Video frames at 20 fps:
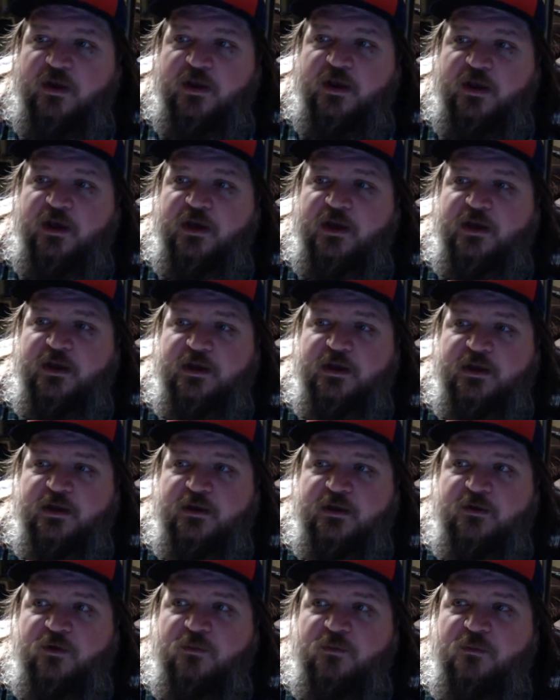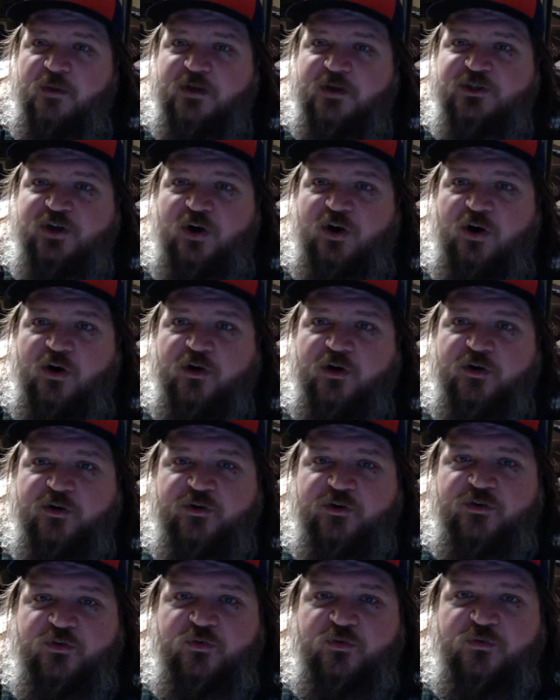or much harder
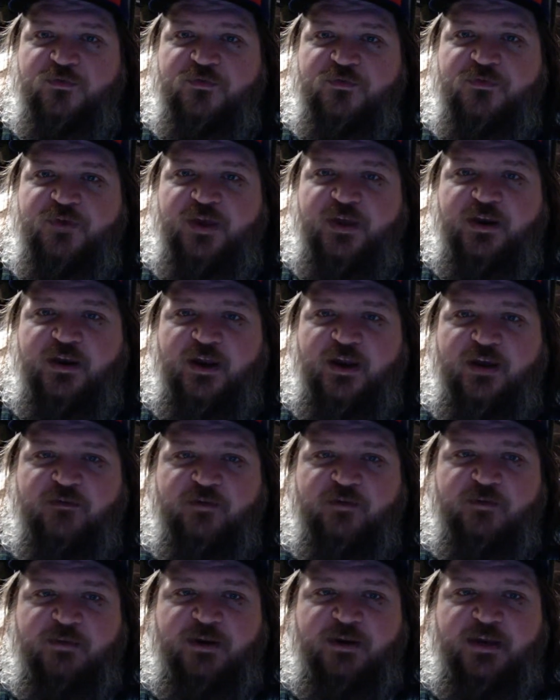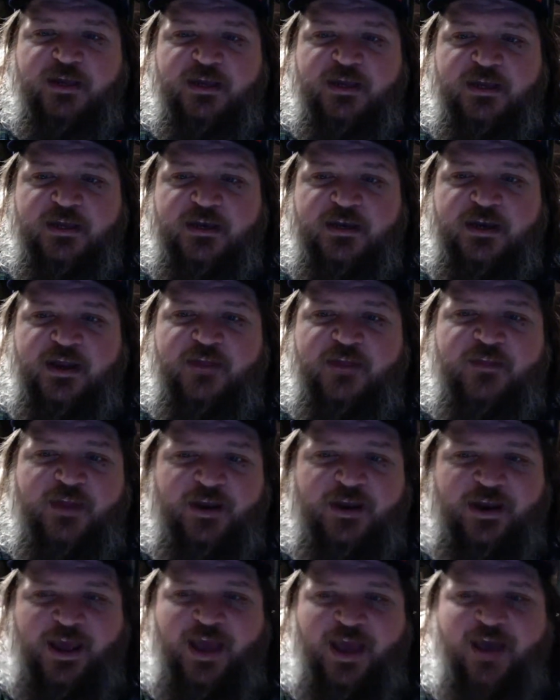to fit everybody in and
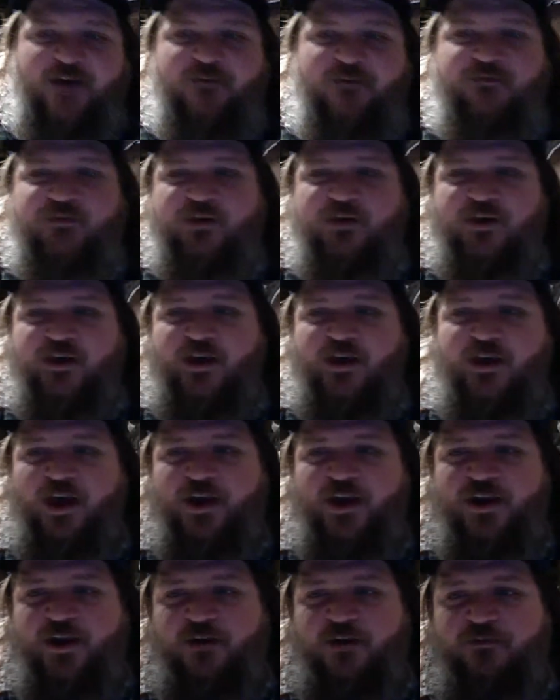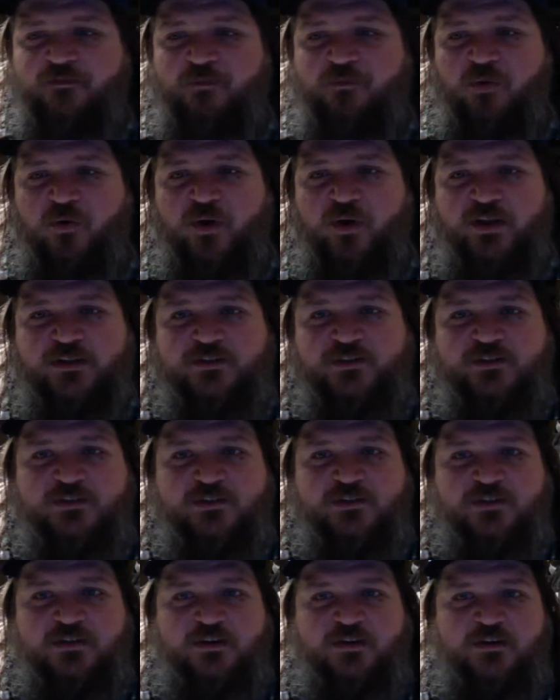then have enough
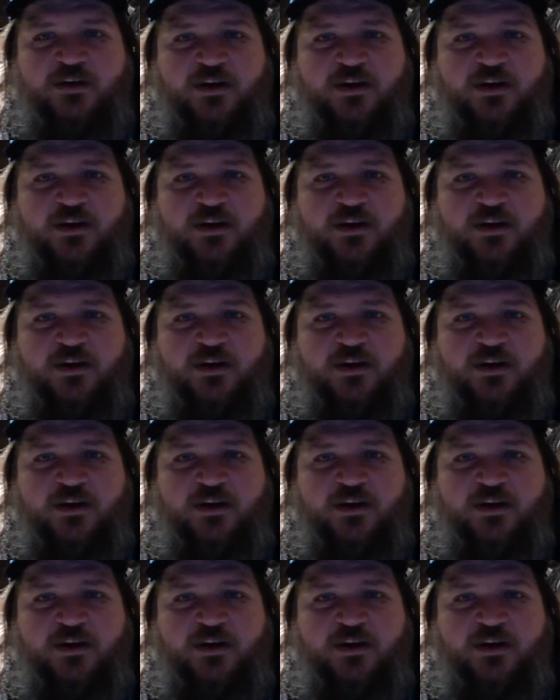points